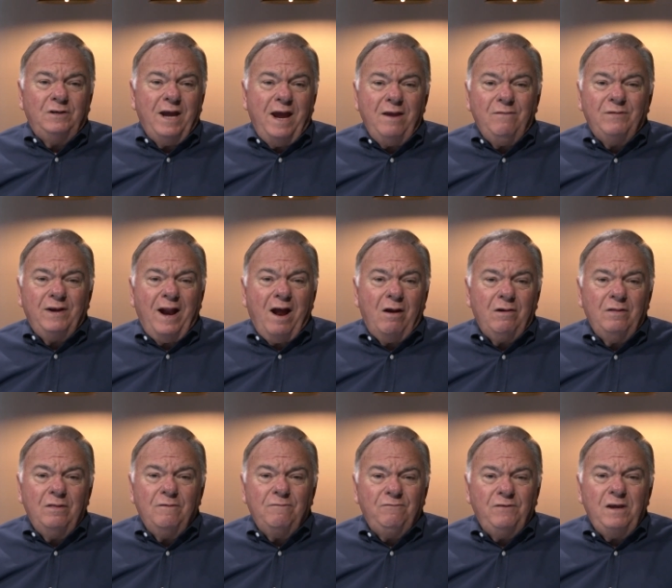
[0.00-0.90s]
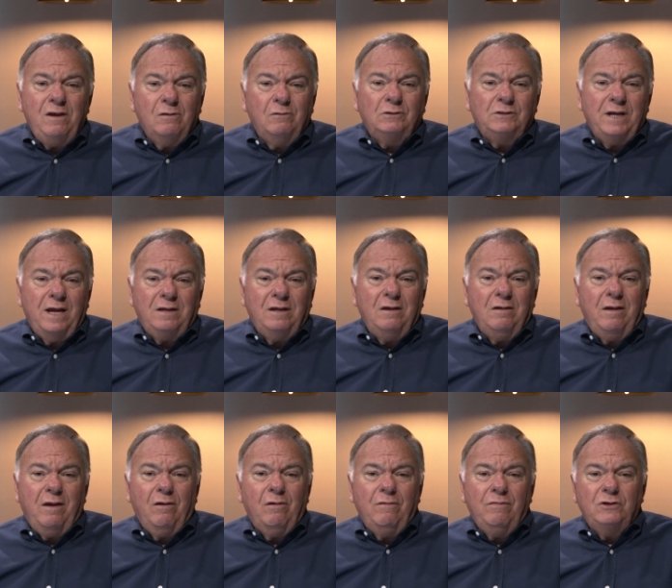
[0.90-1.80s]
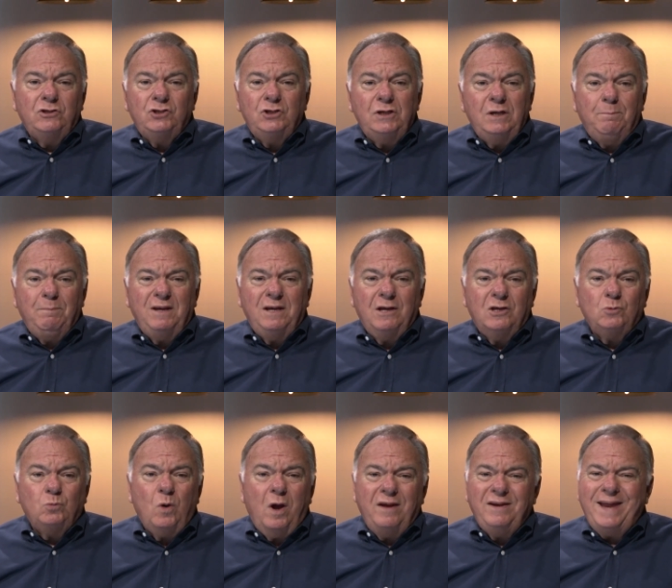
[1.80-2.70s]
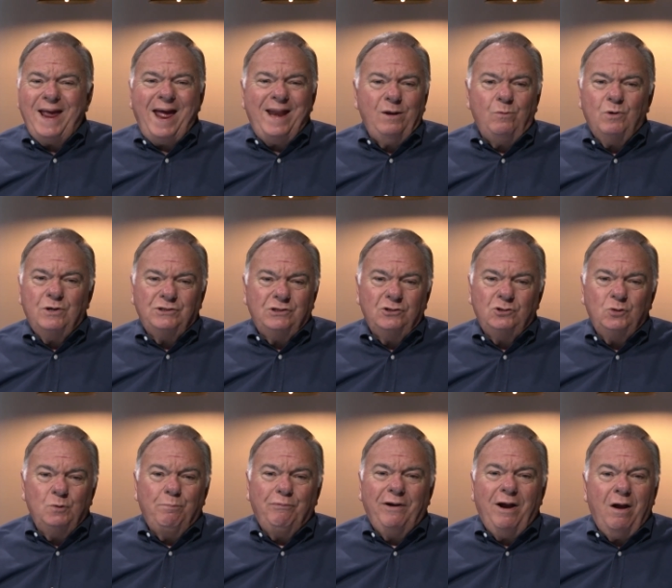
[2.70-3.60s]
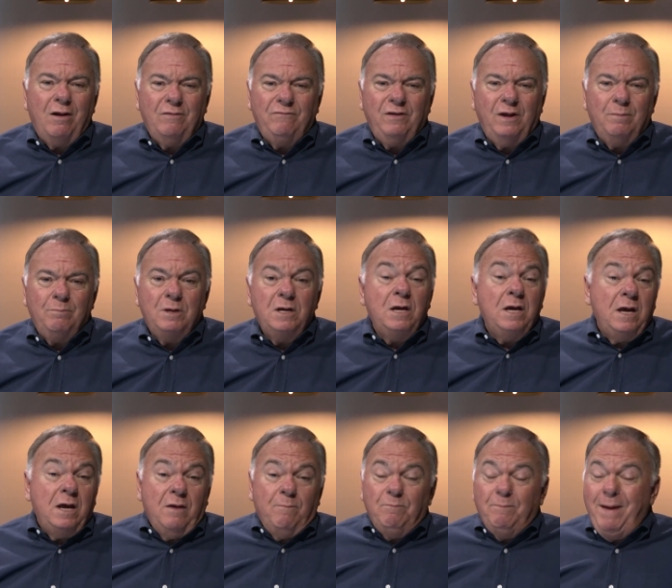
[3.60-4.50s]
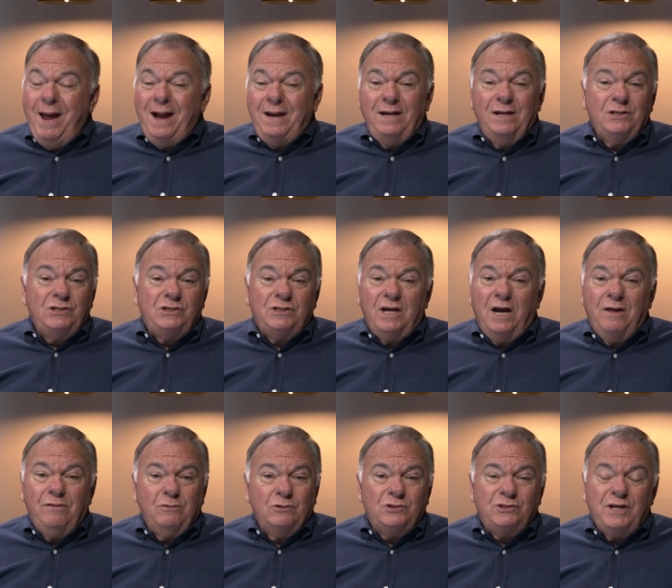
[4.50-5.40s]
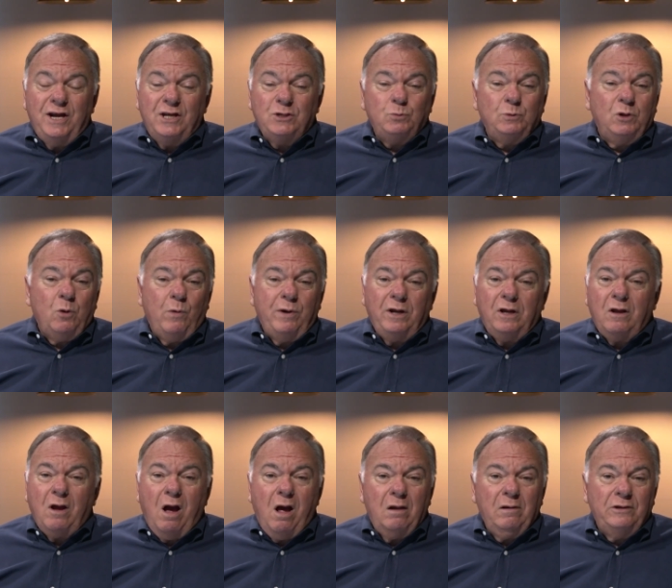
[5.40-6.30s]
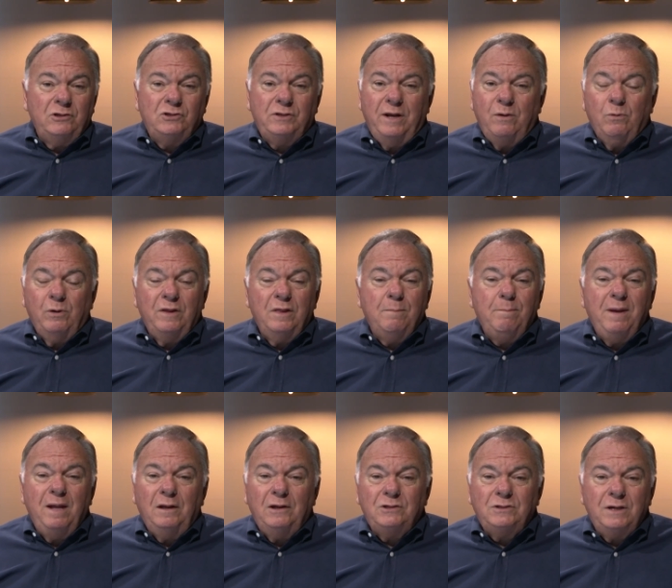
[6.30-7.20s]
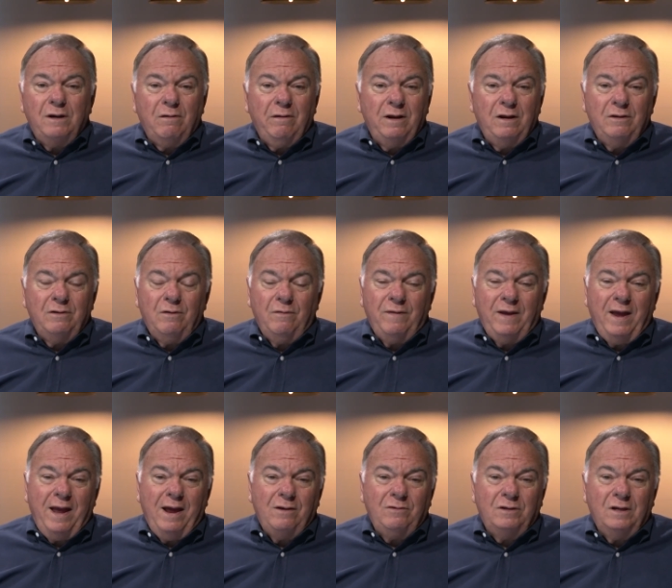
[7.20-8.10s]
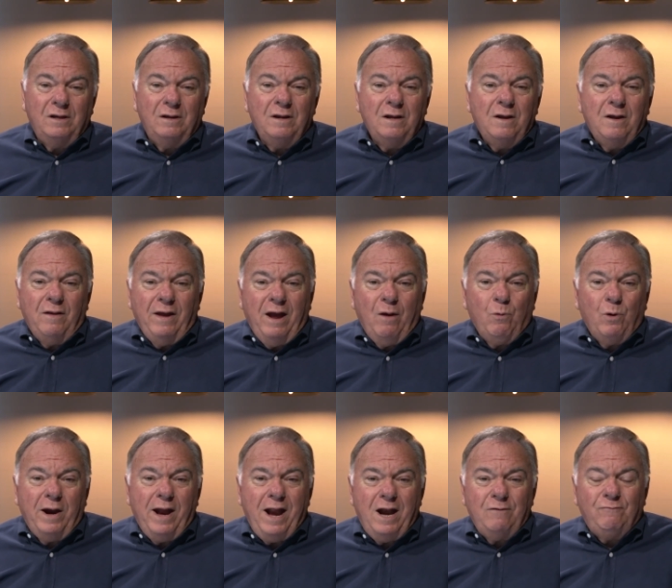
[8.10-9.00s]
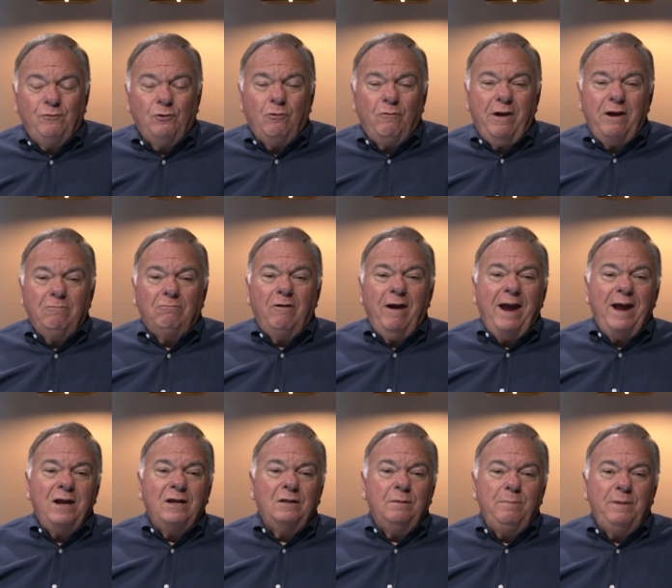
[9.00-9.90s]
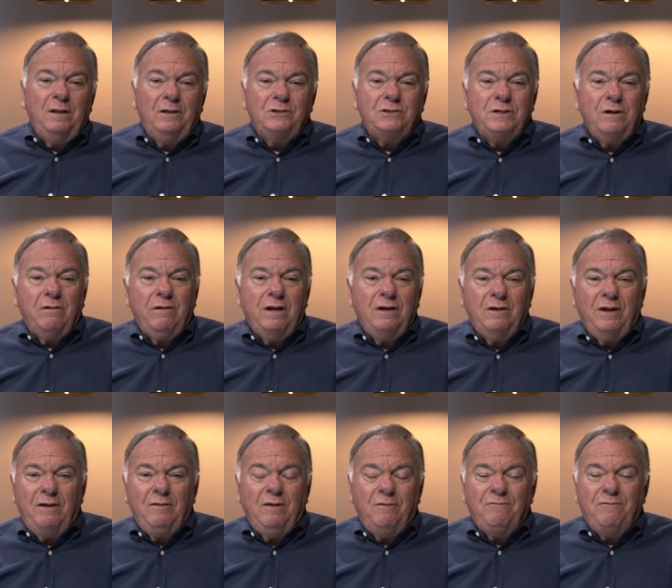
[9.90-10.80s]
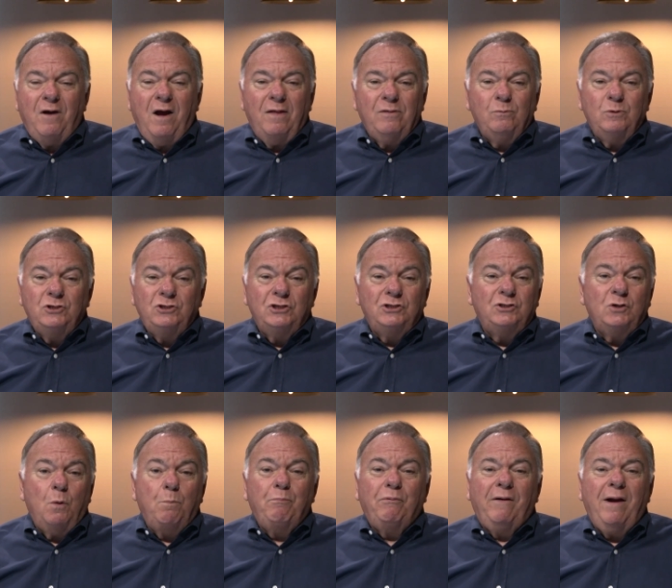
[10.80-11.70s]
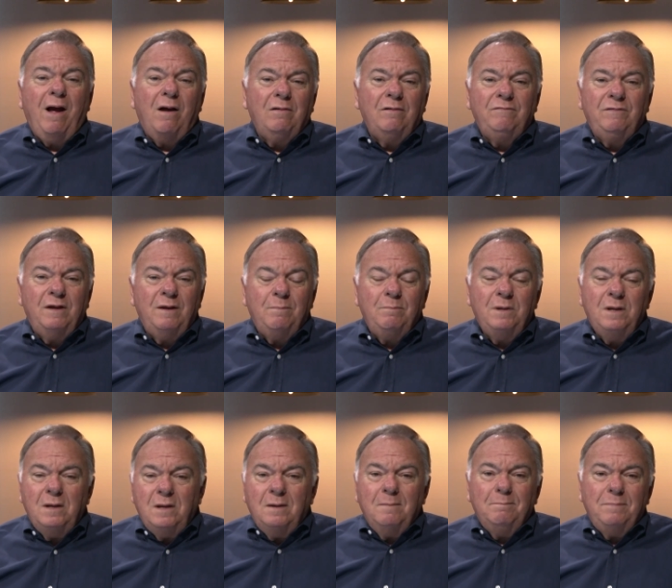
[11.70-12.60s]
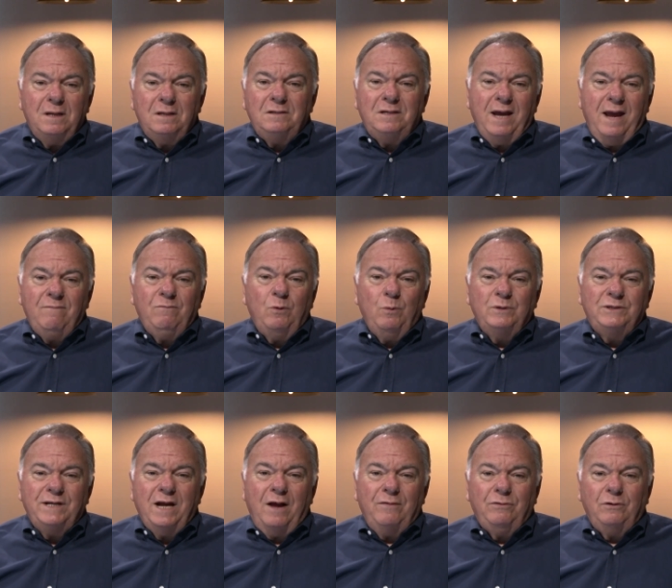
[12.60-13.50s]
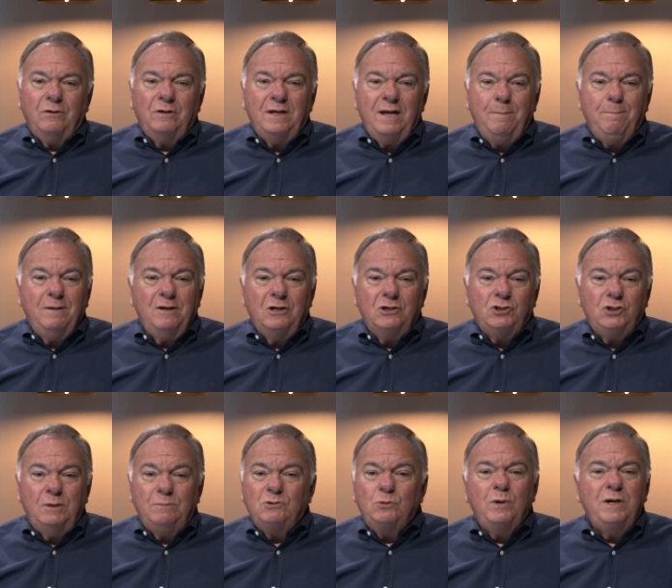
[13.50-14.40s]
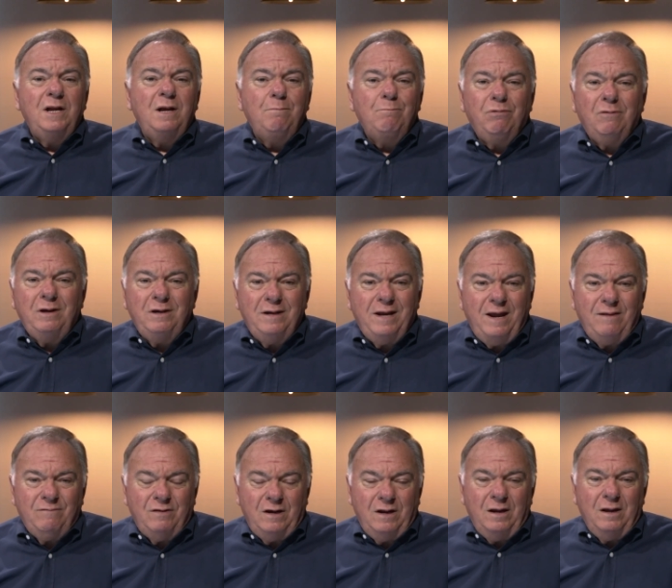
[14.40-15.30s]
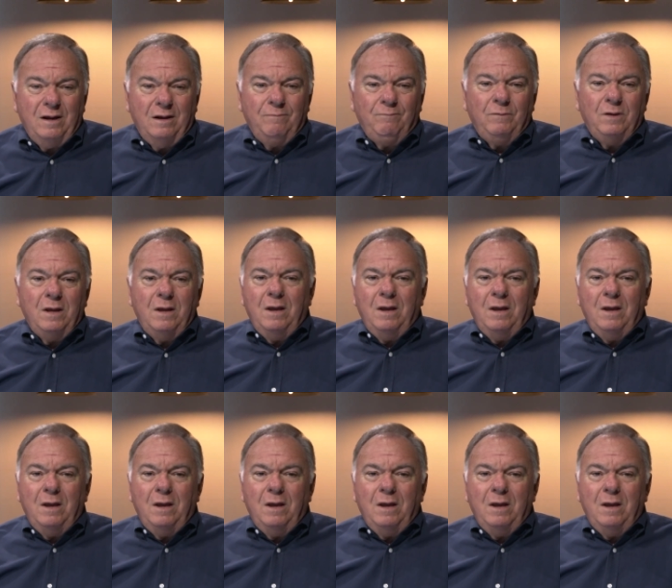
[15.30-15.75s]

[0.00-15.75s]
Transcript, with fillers: David out in the field taking care of the sheep because why? Daddy wasn't too proud of him. Man, his other sons were going to college. They were in the military. You know, they had uh, were headed for great rank in the military, and, and the father was just so proud of them. But David was out there keeping the sheep, so he didn't bring David in.